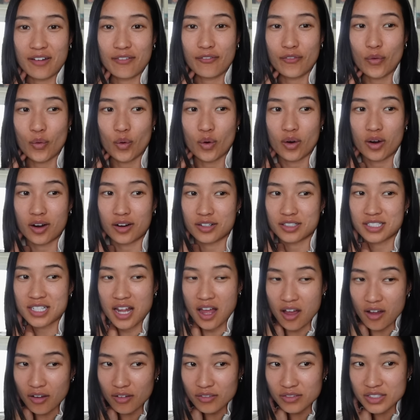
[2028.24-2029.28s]
for
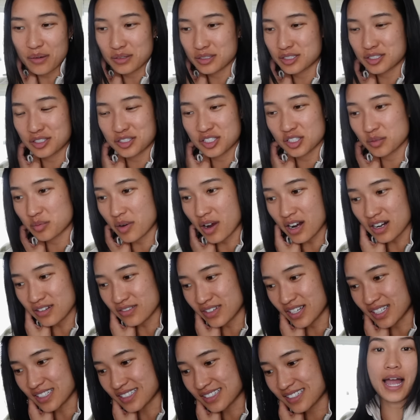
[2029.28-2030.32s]
ourselves. I was just so proud of
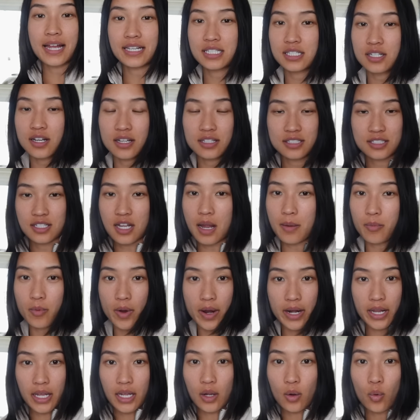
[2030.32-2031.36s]
us. I did not stop
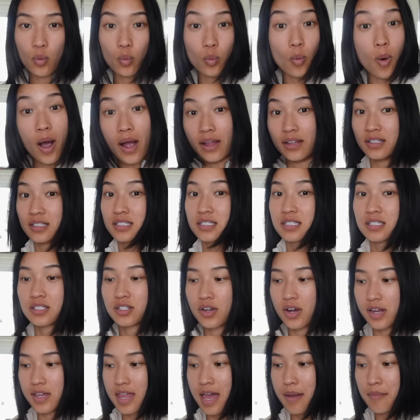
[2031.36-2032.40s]
running once
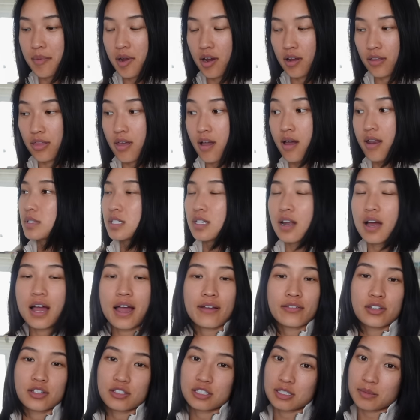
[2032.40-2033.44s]
during that marathon, did not
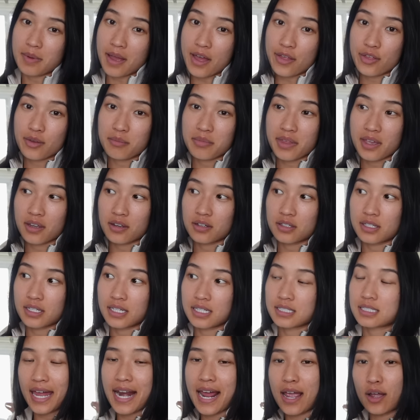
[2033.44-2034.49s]
have to use the bathroom, thank
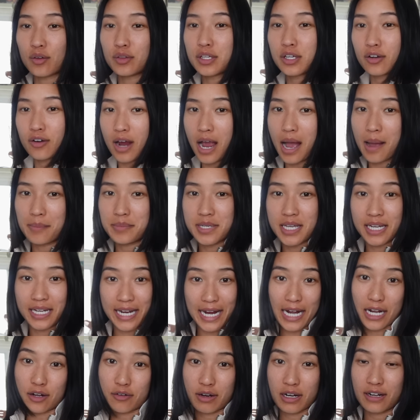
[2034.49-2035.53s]
goodness. And I only grabbed a
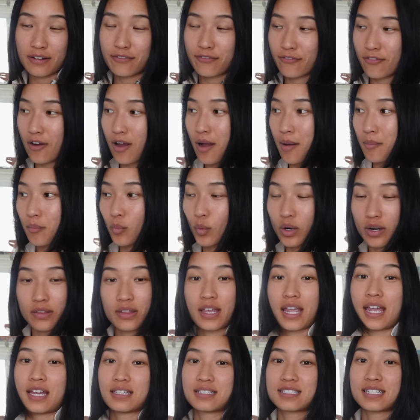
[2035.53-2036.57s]
Gatorade from one of
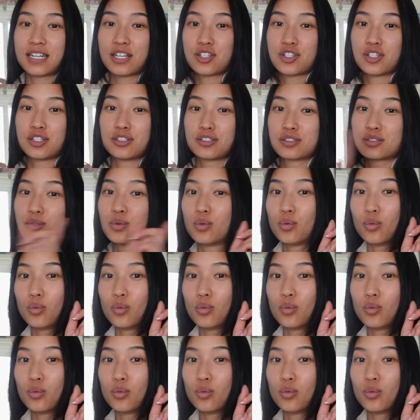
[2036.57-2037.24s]
the aid stations